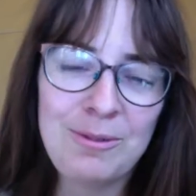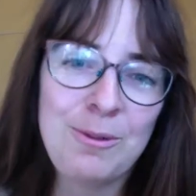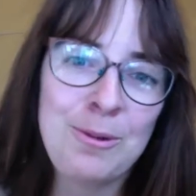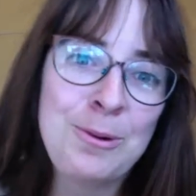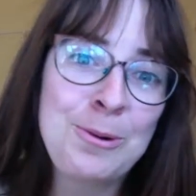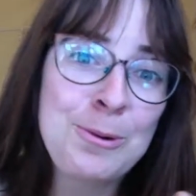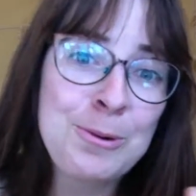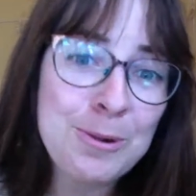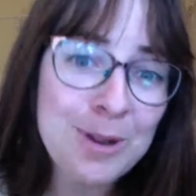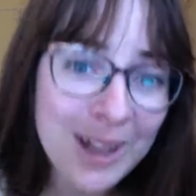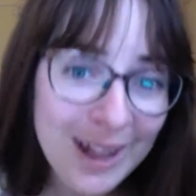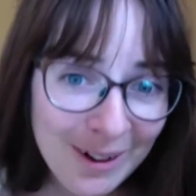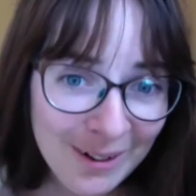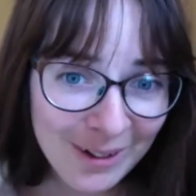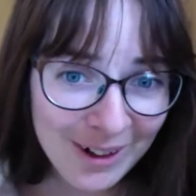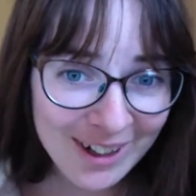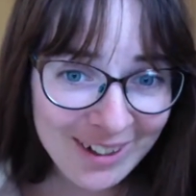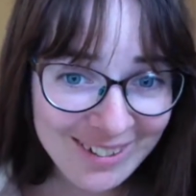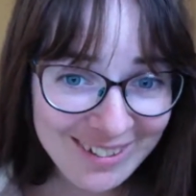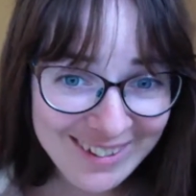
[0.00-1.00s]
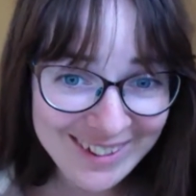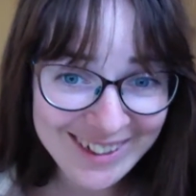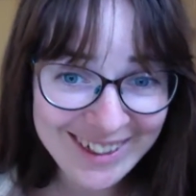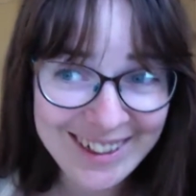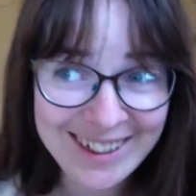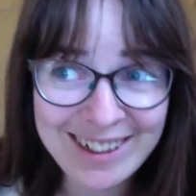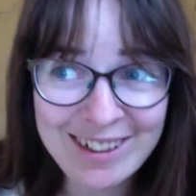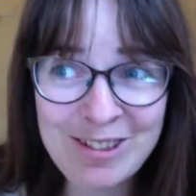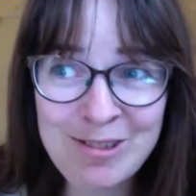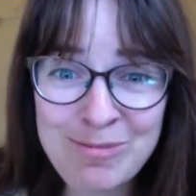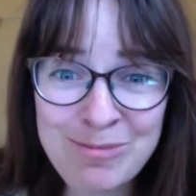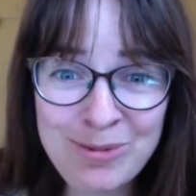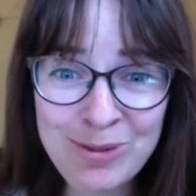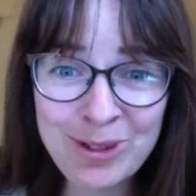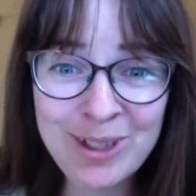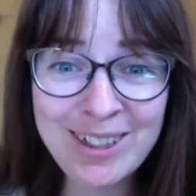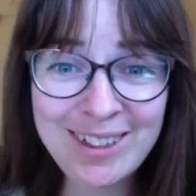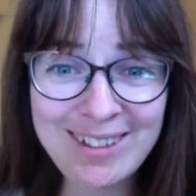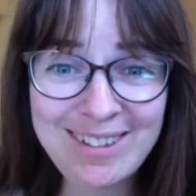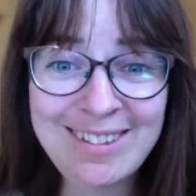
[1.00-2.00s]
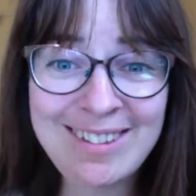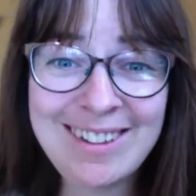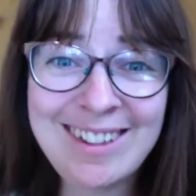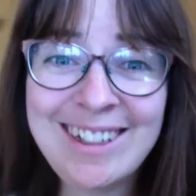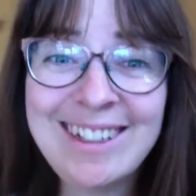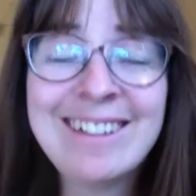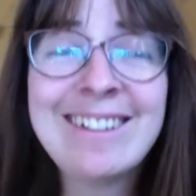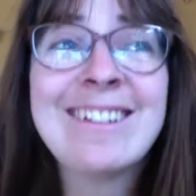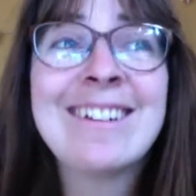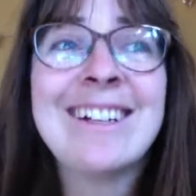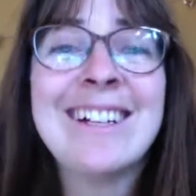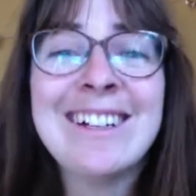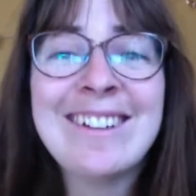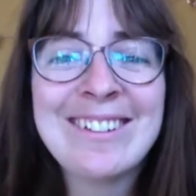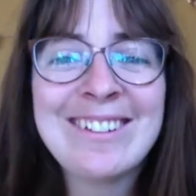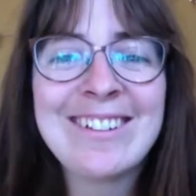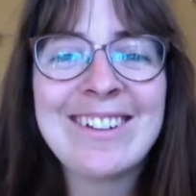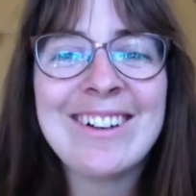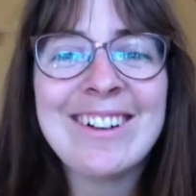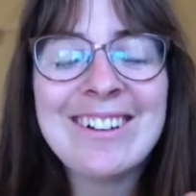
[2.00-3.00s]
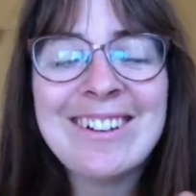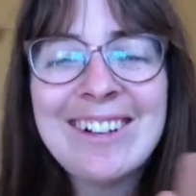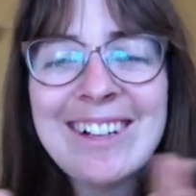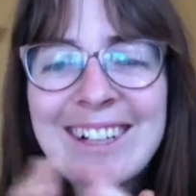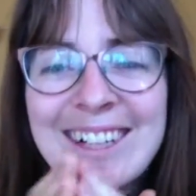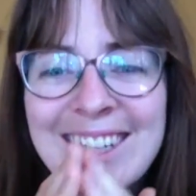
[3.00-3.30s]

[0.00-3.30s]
And who the hell are you thinking that you're putting this on the internet, you know?